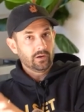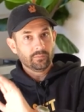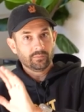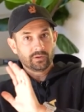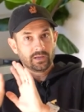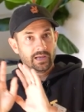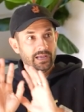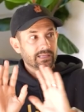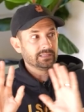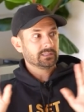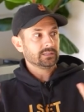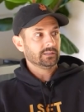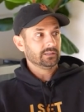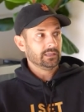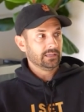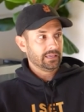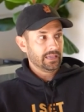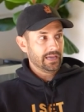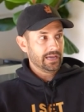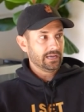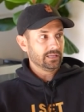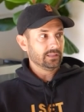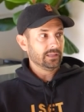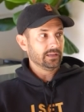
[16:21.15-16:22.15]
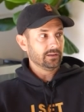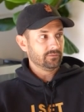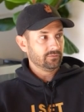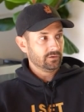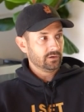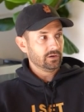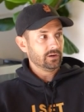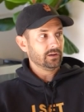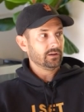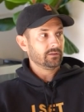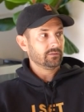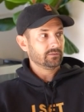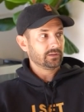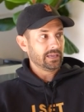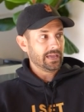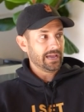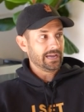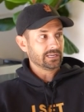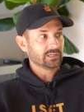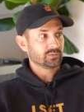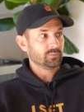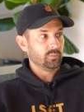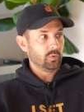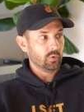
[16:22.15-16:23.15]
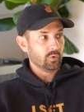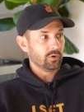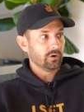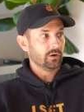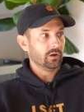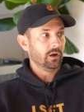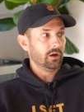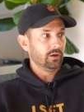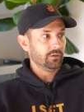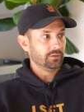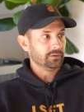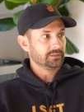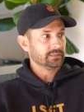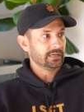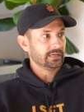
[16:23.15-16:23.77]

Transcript: I'm constantly cat like very cash poor all the